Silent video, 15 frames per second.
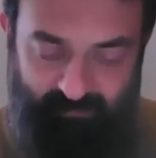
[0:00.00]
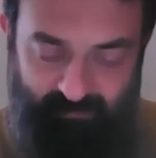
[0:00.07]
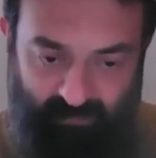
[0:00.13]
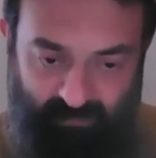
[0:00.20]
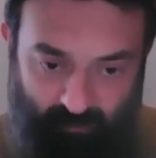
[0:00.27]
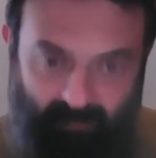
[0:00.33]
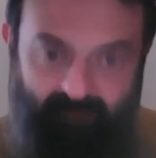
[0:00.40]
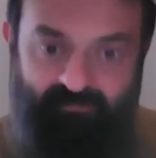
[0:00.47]

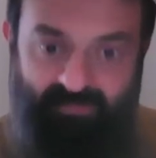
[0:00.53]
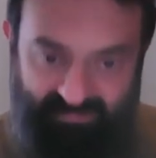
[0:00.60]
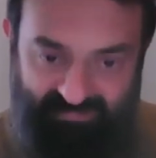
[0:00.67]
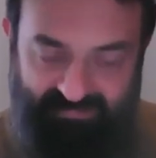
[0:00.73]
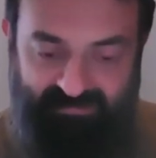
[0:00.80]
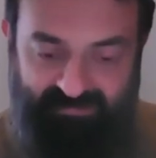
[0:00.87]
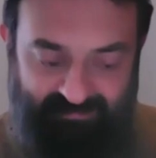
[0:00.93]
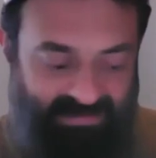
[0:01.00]

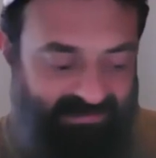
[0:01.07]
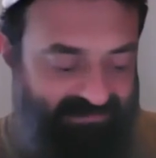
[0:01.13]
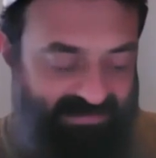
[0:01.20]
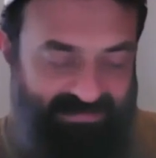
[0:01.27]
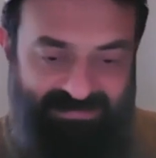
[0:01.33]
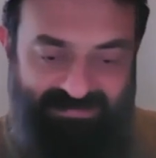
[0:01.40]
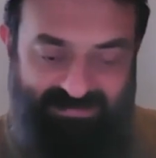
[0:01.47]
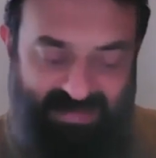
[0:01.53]
harvest
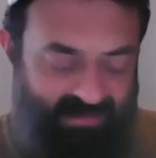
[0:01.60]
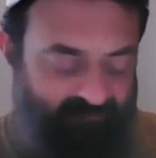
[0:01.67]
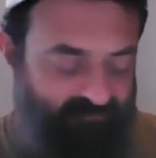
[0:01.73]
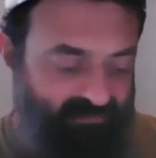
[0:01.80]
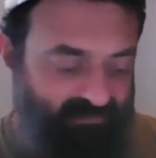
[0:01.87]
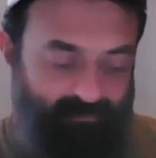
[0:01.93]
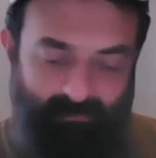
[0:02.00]
that he gave to you,